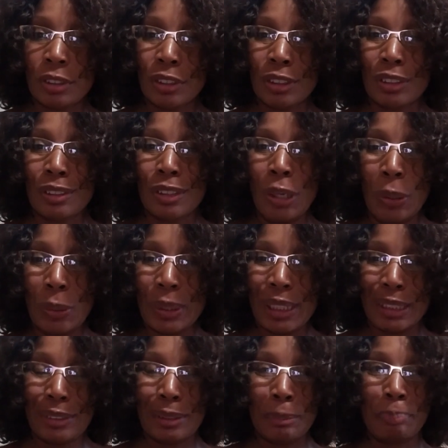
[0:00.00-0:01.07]
Your goal
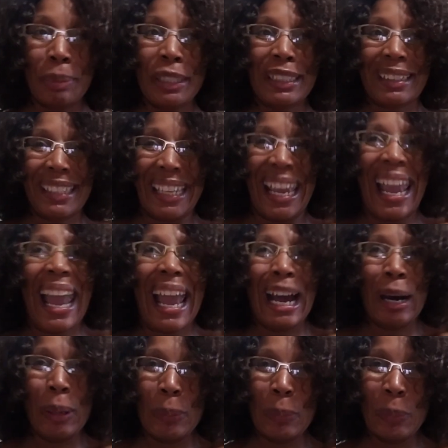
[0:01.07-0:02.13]
is to beat the
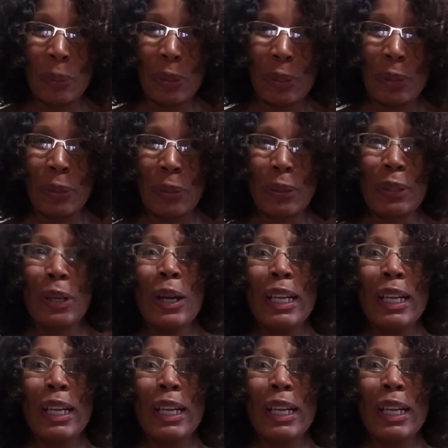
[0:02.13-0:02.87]
hour.